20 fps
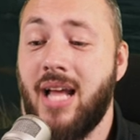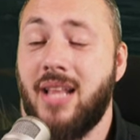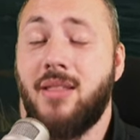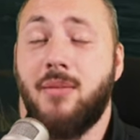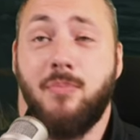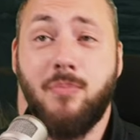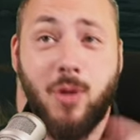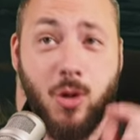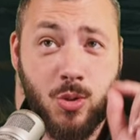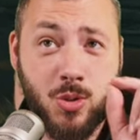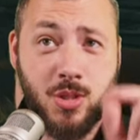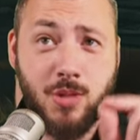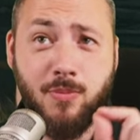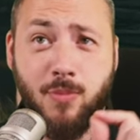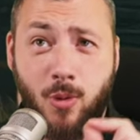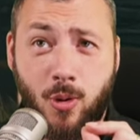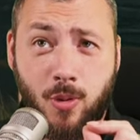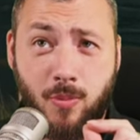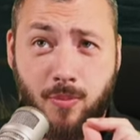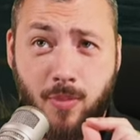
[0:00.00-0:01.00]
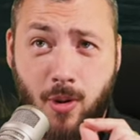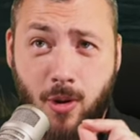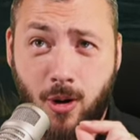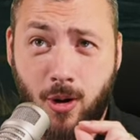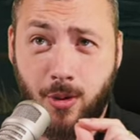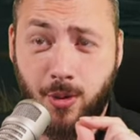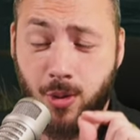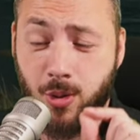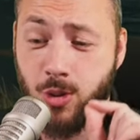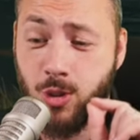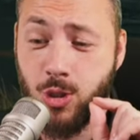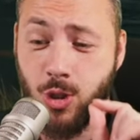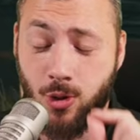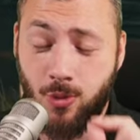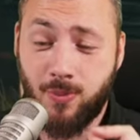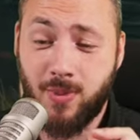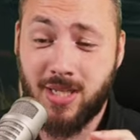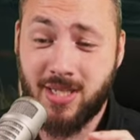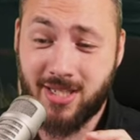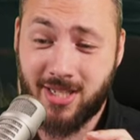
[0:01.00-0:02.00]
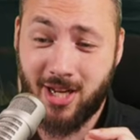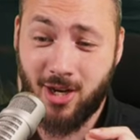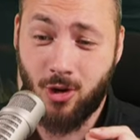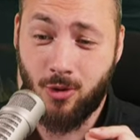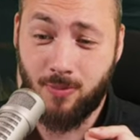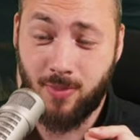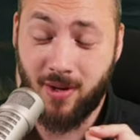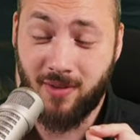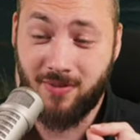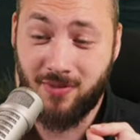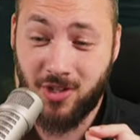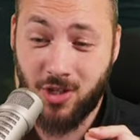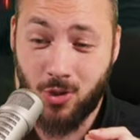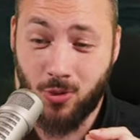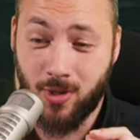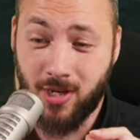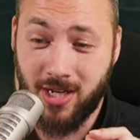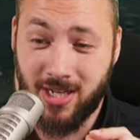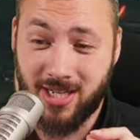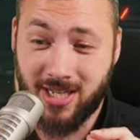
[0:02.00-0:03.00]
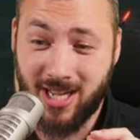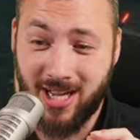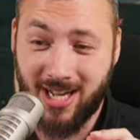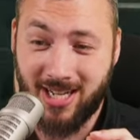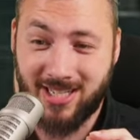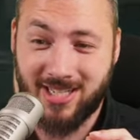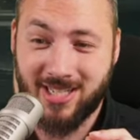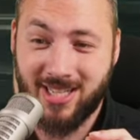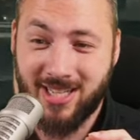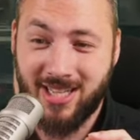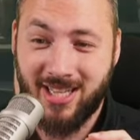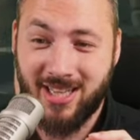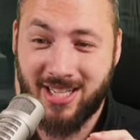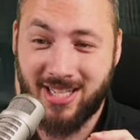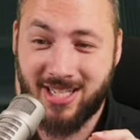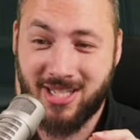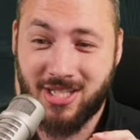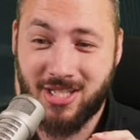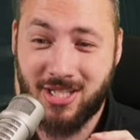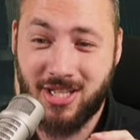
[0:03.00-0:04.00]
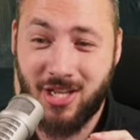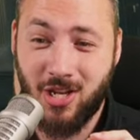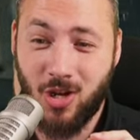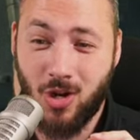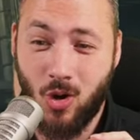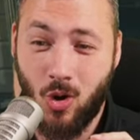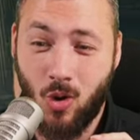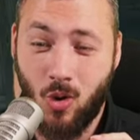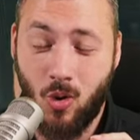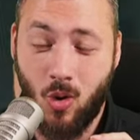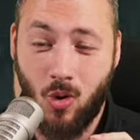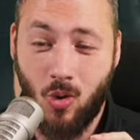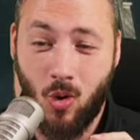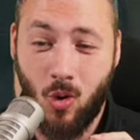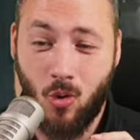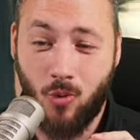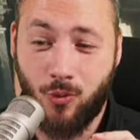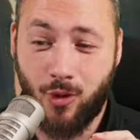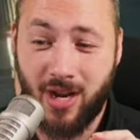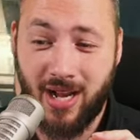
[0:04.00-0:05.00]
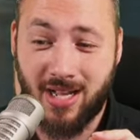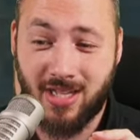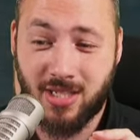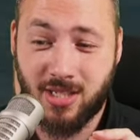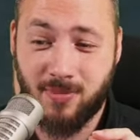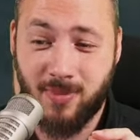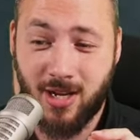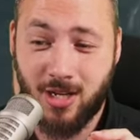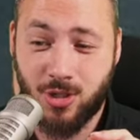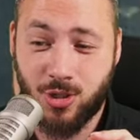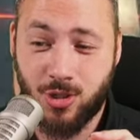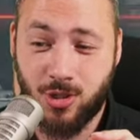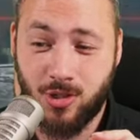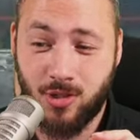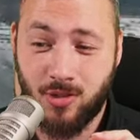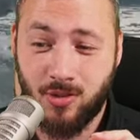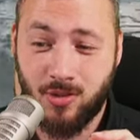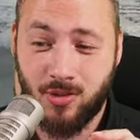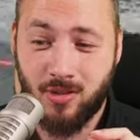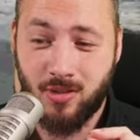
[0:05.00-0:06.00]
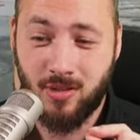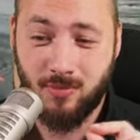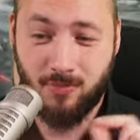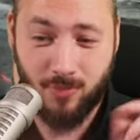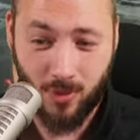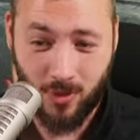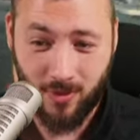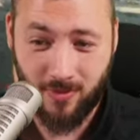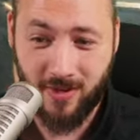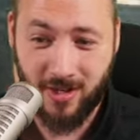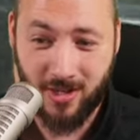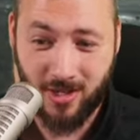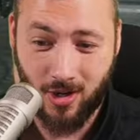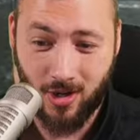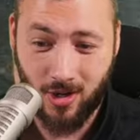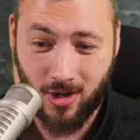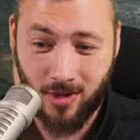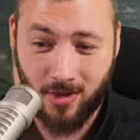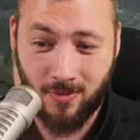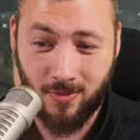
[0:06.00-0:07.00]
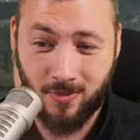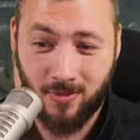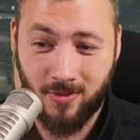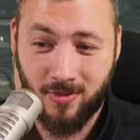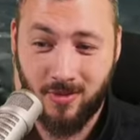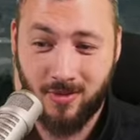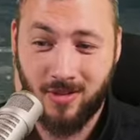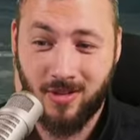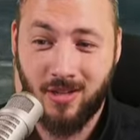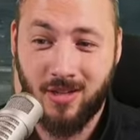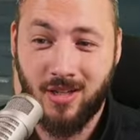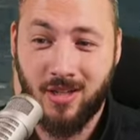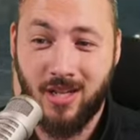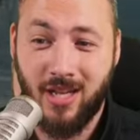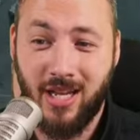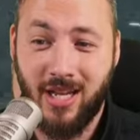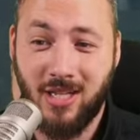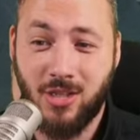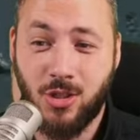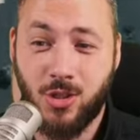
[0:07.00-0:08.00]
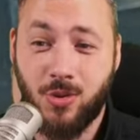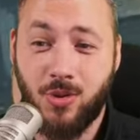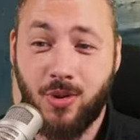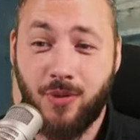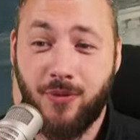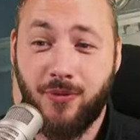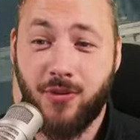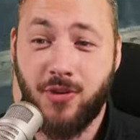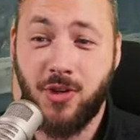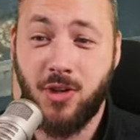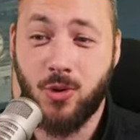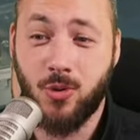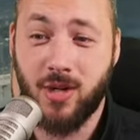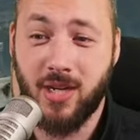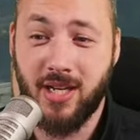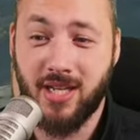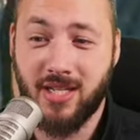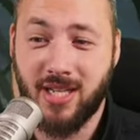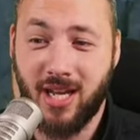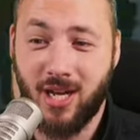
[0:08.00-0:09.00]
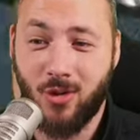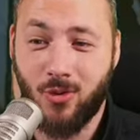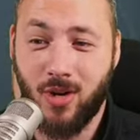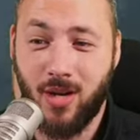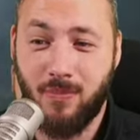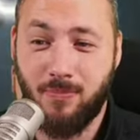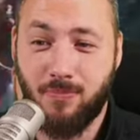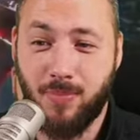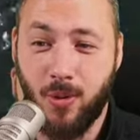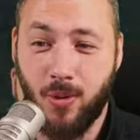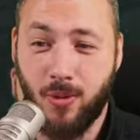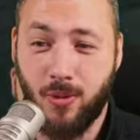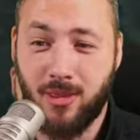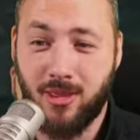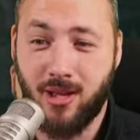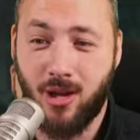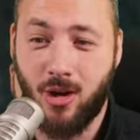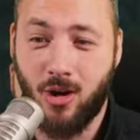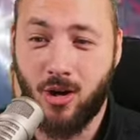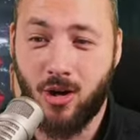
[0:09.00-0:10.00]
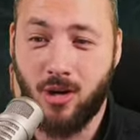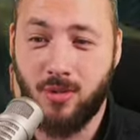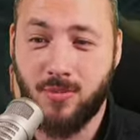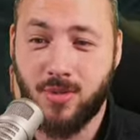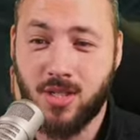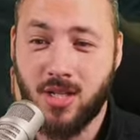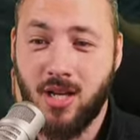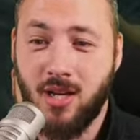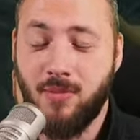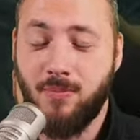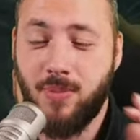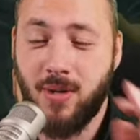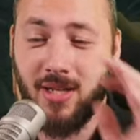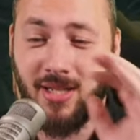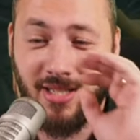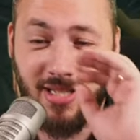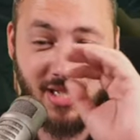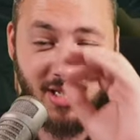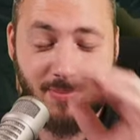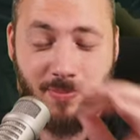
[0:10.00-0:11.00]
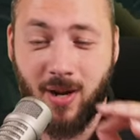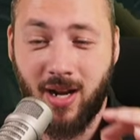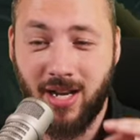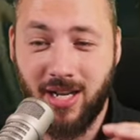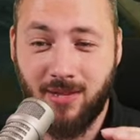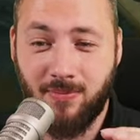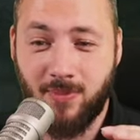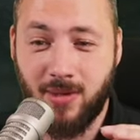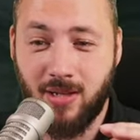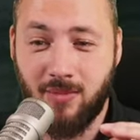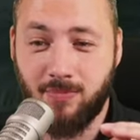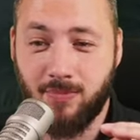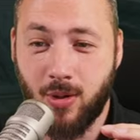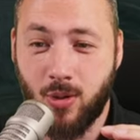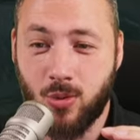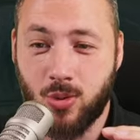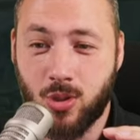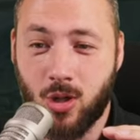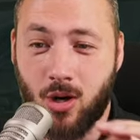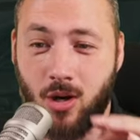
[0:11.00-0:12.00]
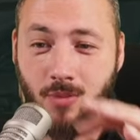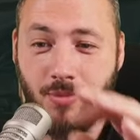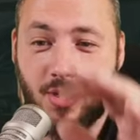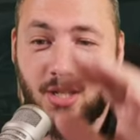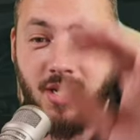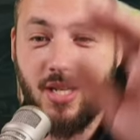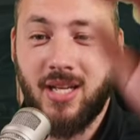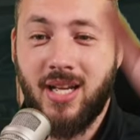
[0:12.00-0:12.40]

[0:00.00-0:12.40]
And the most important part, don't be scared by fury attacks. This is the overhead smasher, perfect guard, into the fury attack, right? Both arms, but despite it being both arms,